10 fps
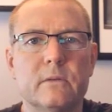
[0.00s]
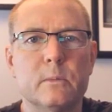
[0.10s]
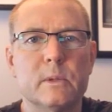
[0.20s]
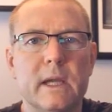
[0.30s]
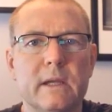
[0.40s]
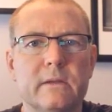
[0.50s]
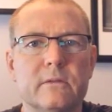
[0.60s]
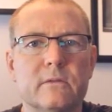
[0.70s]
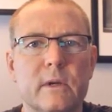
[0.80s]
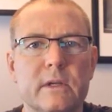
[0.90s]
to duplicate
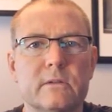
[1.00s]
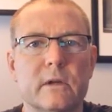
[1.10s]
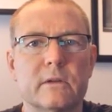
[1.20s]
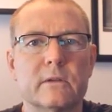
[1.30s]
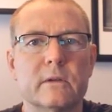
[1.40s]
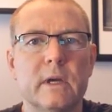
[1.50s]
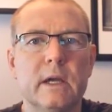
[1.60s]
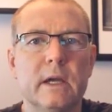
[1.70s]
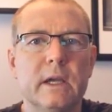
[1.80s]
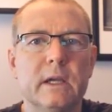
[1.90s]
this trade structure
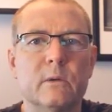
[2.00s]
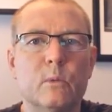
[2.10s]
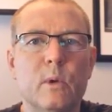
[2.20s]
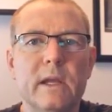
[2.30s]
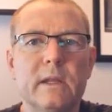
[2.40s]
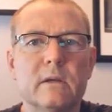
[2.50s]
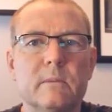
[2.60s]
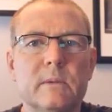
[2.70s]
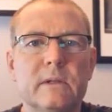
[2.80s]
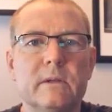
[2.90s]
in a way that
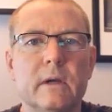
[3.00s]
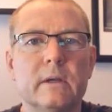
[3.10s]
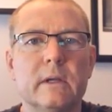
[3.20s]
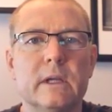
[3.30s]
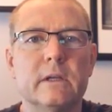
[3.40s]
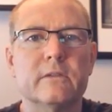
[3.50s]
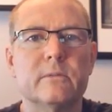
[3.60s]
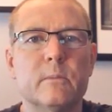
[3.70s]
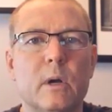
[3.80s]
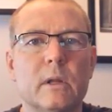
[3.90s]
could be done in a
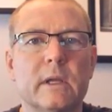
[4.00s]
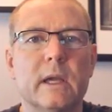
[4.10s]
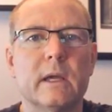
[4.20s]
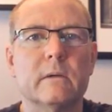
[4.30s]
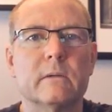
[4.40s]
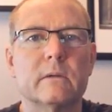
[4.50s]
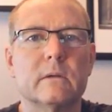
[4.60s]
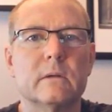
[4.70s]
small account.